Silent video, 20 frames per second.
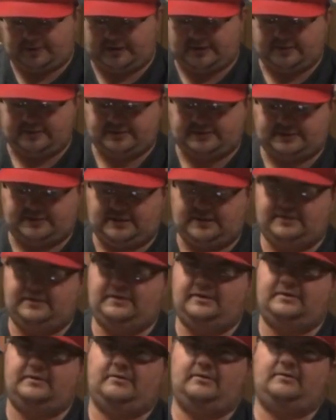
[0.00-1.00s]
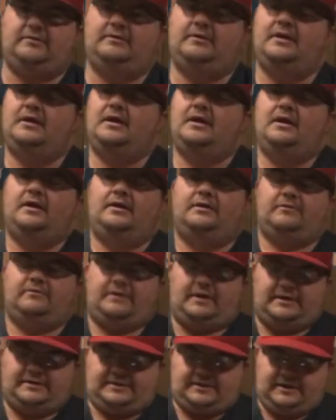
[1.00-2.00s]
Peterson, the
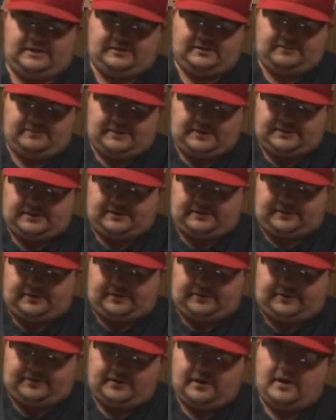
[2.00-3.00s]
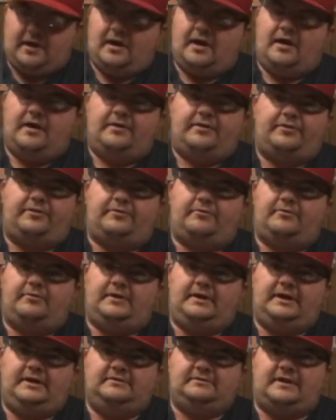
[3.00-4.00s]
Redskins are missing
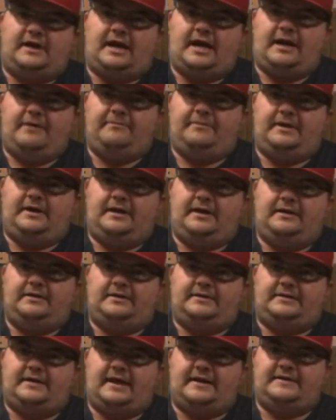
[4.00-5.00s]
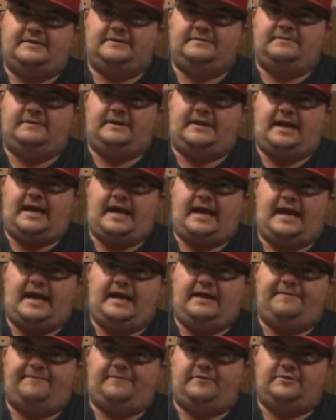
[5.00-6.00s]
3 linemen. The Texans have been
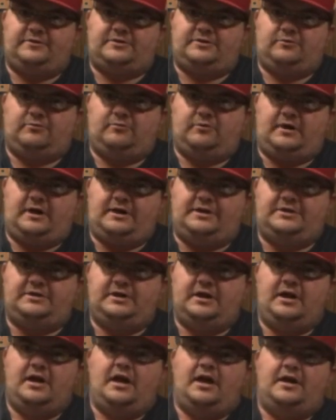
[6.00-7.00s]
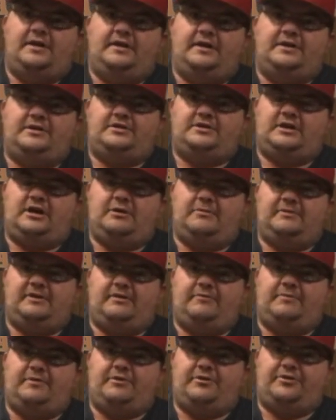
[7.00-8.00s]
8th versus the rush this year, but
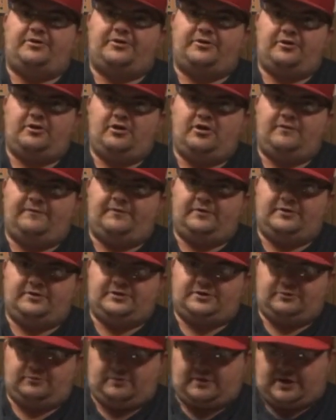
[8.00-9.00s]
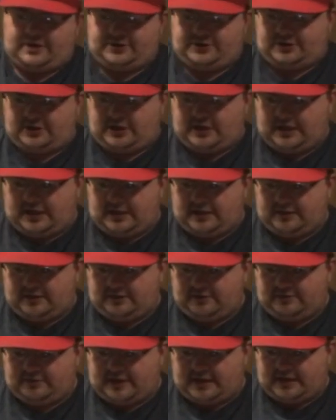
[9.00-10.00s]
they've been 3rd versus the rush in
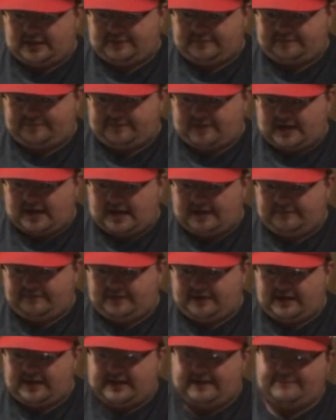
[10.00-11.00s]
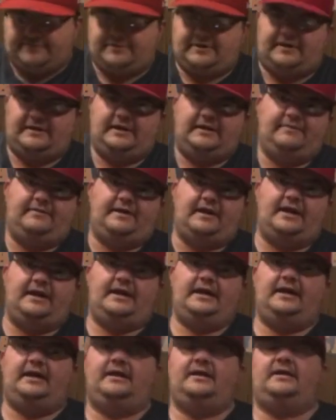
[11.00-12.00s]
the last 5 games. So I think if you got
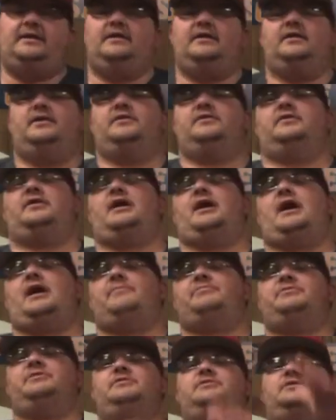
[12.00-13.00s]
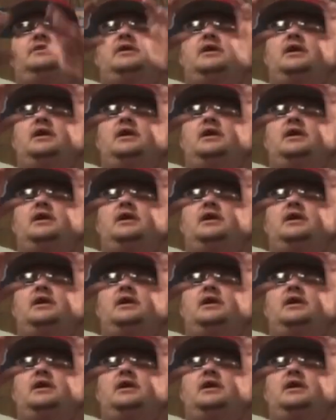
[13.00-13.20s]
any other options,